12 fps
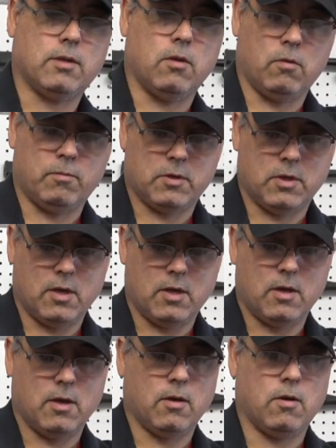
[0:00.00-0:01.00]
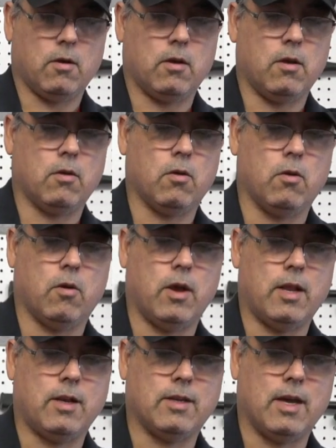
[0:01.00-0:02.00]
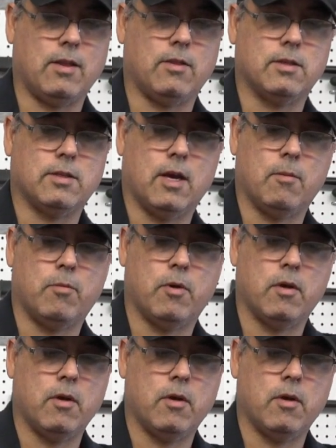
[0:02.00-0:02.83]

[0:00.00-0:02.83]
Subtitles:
oops, I'll go ahead and tighten this up